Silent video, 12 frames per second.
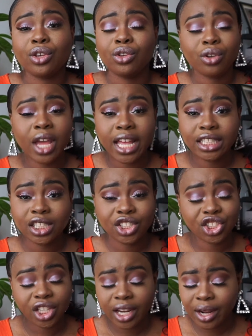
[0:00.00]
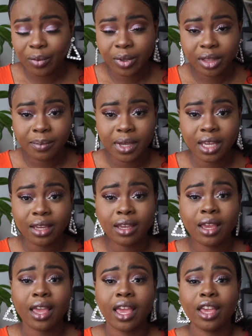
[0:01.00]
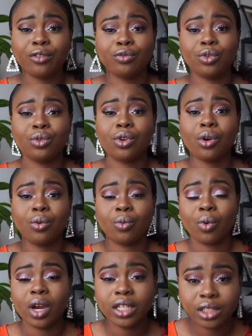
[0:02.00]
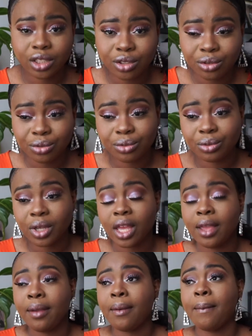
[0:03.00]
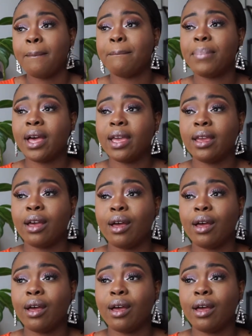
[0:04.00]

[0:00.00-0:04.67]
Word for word: You don't have to share with me if you don't want to, but